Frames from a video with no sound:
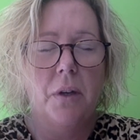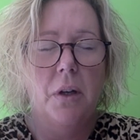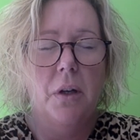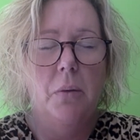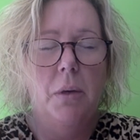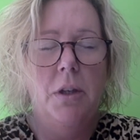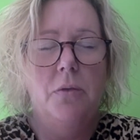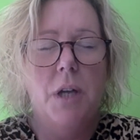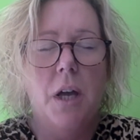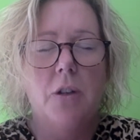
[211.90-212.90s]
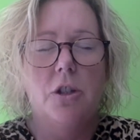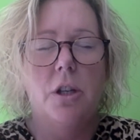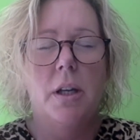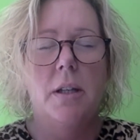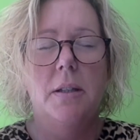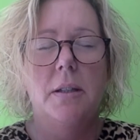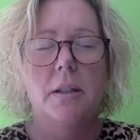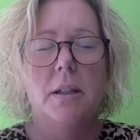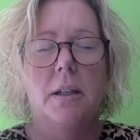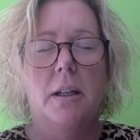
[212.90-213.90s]
When you touch it,
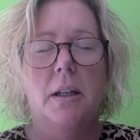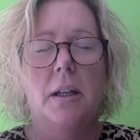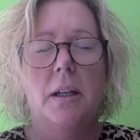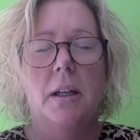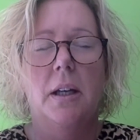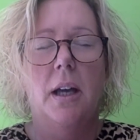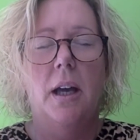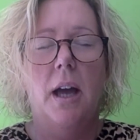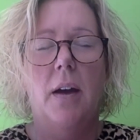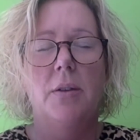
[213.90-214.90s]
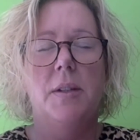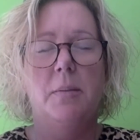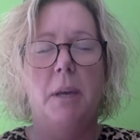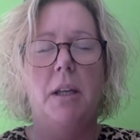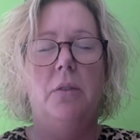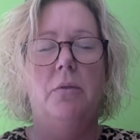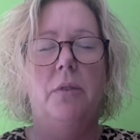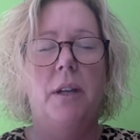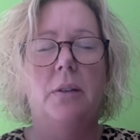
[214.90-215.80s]
how does it make you feel?